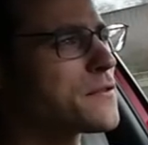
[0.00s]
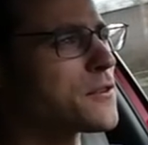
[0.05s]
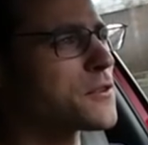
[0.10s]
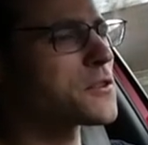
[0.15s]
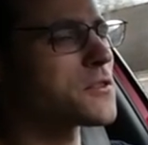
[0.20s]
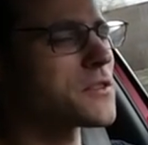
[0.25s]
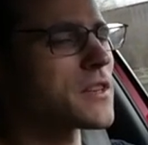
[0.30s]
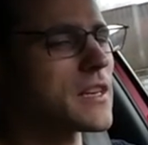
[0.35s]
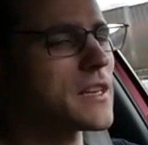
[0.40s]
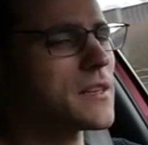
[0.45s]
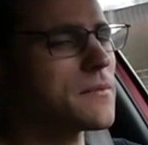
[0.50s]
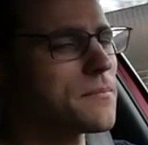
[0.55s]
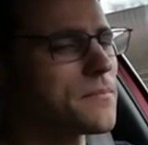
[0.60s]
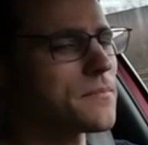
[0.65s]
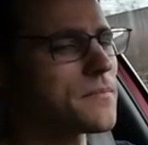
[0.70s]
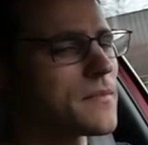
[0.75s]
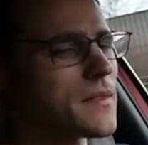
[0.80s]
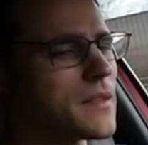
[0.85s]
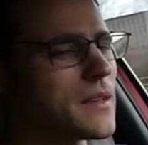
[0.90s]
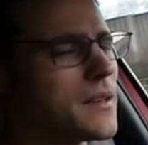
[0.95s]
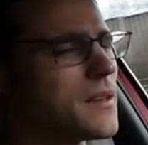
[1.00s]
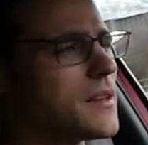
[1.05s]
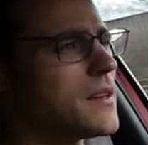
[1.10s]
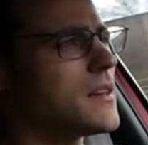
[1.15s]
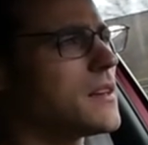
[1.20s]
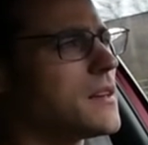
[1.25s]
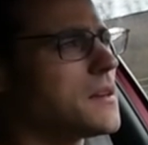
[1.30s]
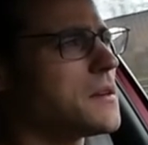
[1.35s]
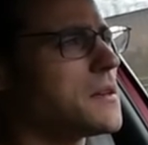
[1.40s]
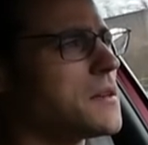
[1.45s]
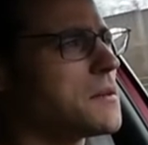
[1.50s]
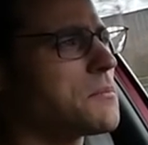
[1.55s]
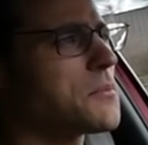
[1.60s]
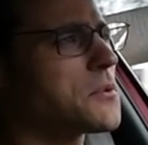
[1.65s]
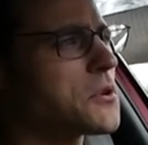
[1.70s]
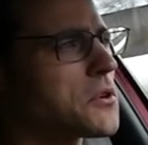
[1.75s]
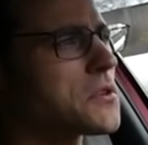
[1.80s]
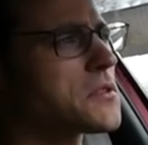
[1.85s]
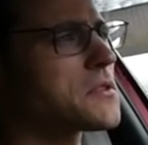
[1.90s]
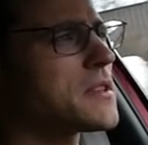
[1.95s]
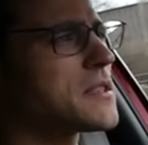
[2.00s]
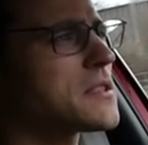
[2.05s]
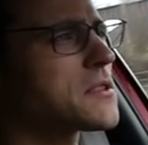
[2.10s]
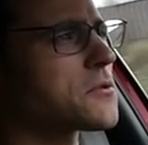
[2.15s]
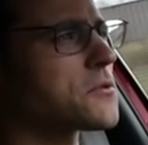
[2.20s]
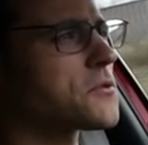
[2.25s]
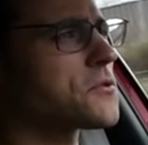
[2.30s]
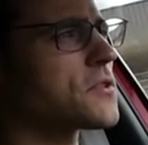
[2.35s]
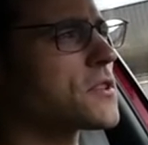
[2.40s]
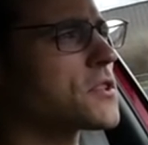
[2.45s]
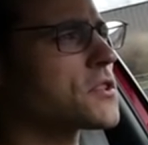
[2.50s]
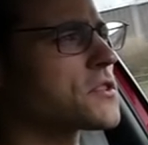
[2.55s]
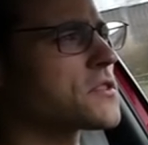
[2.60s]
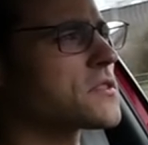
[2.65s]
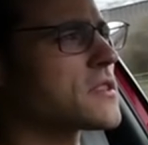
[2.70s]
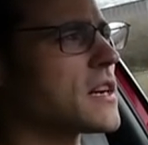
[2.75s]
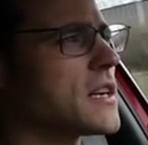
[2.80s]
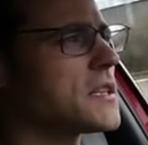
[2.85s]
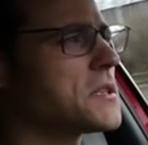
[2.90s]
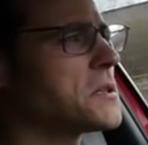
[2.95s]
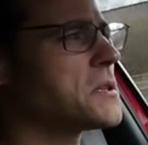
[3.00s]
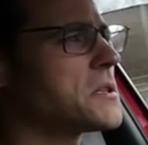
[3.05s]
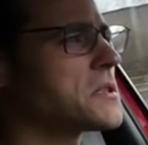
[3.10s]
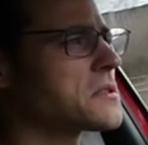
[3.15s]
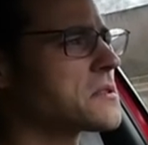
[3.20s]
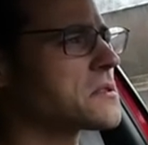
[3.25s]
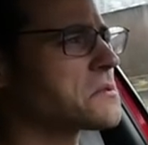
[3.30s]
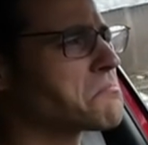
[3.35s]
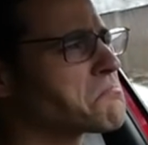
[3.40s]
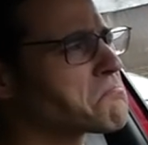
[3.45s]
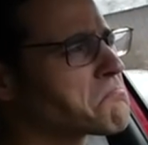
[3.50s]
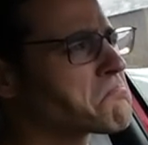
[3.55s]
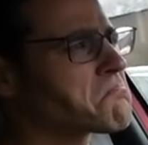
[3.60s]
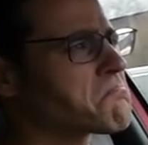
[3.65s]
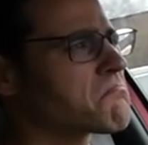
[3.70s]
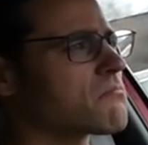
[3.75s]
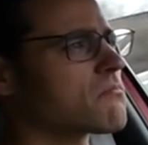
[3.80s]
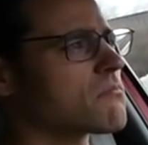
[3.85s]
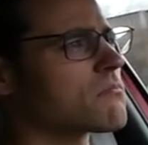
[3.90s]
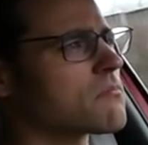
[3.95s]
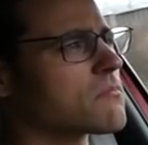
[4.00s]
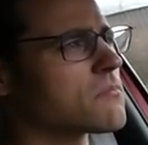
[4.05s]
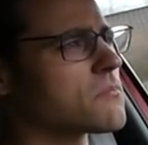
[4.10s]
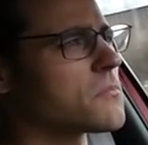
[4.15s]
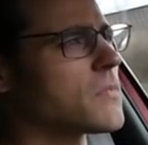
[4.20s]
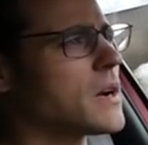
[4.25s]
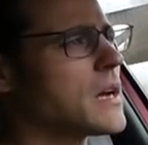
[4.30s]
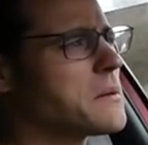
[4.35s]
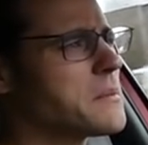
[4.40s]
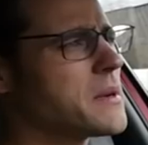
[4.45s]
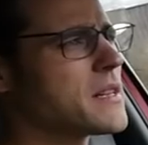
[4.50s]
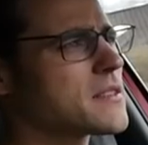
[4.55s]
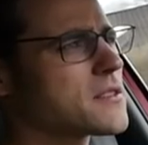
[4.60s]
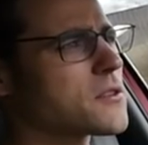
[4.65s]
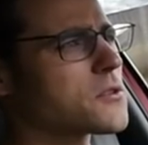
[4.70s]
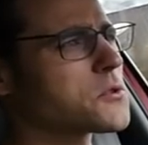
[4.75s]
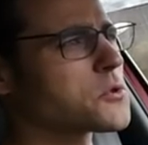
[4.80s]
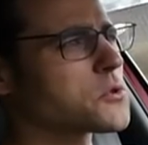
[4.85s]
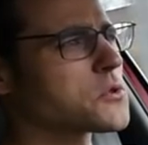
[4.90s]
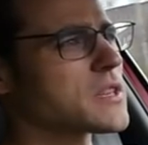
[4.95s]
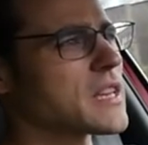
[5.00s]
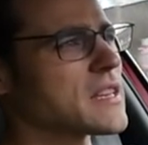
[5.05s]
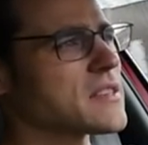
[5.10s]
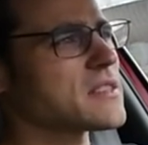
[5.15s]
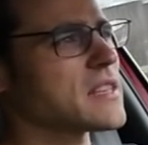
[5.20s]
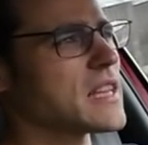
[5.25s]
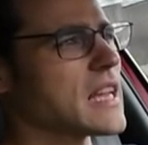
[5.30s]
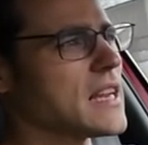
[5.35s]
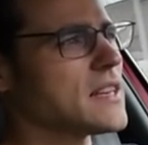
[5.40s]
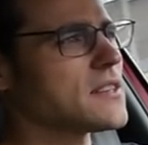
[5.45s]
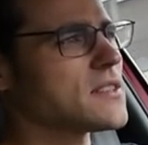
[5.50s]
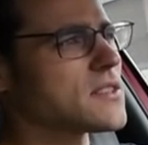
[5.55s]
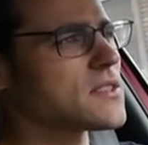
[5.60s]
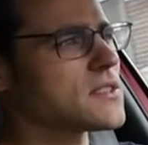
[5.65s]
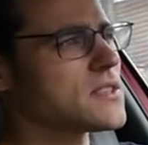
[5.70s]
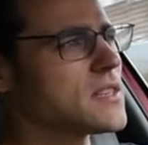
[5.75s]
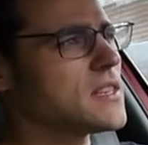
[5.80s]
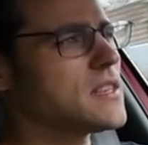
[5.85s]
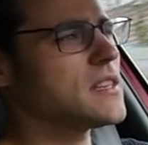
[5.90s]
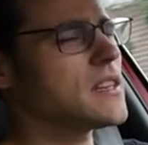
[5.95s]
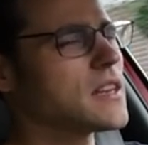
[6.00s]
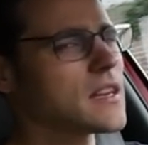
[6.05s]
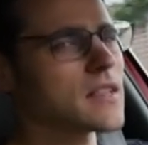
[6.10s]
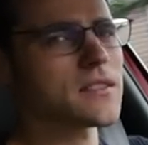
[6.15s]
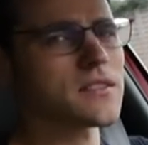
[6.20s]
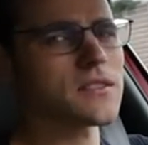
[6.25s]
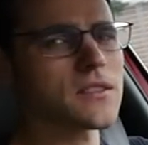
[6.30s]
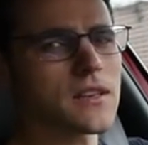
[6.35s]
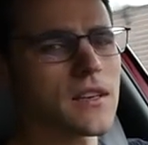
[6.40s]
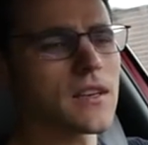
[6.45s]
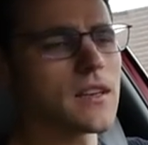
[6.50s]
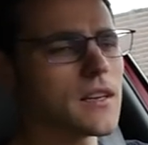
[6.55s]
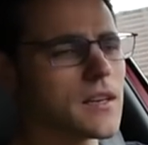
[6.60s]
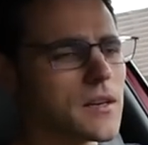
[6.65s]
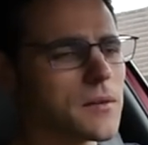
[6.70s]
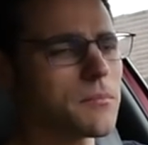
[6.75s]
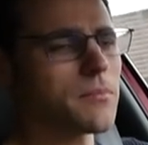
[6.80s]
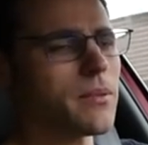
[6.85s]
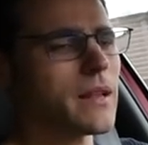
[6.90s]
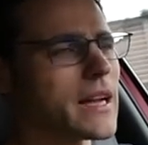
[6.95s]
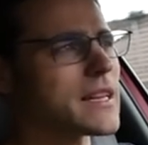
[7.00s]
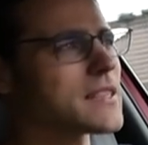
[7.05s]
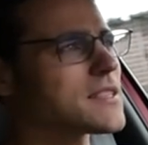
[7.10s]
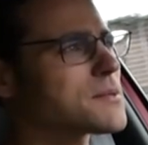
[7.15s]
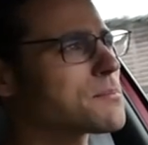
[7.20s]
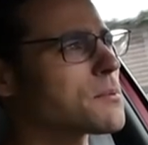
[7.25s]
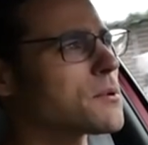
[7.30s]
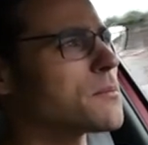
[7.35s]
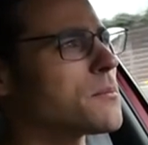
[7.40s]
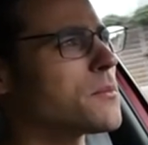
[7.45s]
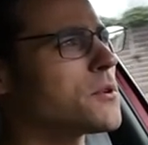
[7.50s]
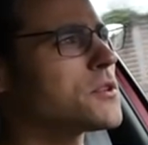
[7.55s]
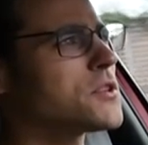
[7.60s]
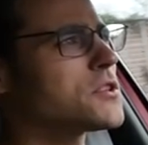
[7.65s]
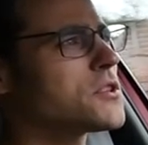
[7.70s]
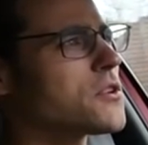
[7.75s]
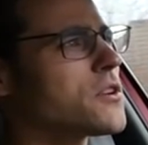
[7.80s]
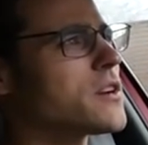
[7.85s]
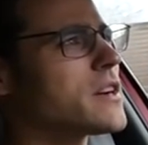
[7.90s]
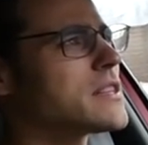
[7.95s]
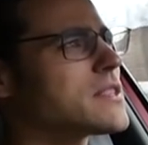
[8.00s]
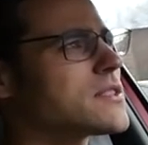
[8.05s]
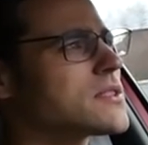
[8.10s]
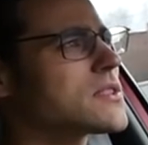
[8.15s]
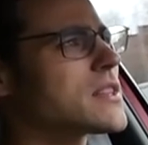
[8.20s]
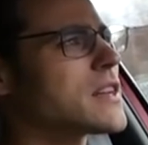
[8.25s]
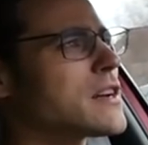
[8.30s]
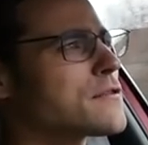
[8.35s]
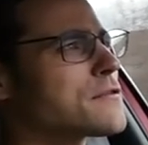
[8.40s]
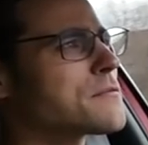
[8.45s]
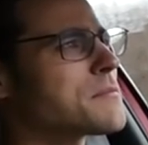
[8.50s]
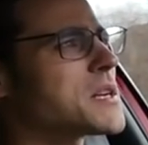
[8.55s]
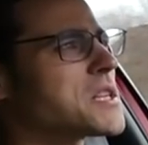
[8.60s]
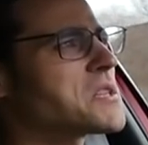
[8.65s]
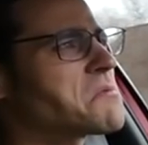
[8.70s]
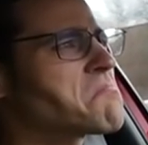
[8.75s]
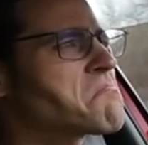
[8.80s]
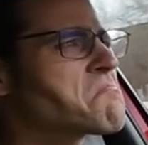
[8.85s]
for today, because this construction site here is. I mean, it's good to test the ACC and blind spot monitor and stuff, but